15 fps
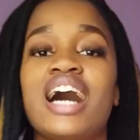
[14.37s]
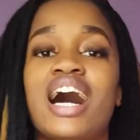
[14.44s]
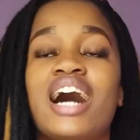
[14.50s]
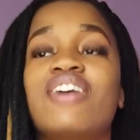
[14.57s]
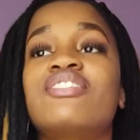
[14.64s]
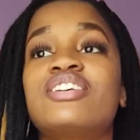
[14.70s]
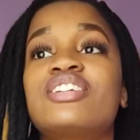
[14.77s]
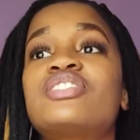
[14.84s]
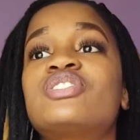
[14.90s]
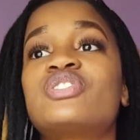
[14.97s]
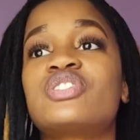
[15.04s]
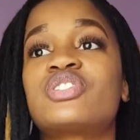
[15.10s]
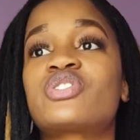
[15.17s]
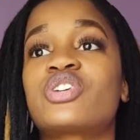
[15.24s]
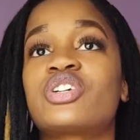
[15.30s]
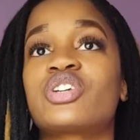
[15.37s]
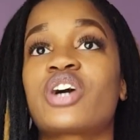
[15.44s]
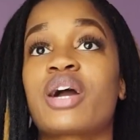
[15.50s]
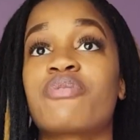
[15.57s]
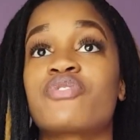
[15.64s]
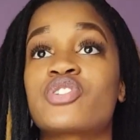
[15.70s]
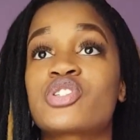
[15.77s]
I've needed to do the story
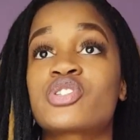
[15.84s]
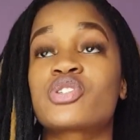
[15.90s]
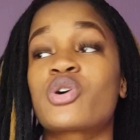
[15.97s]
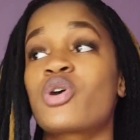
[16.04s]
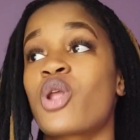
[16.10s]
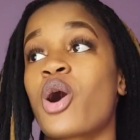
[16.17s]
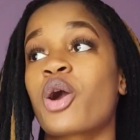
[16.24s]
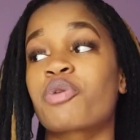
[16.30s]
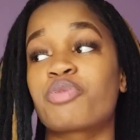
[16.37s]
time for so long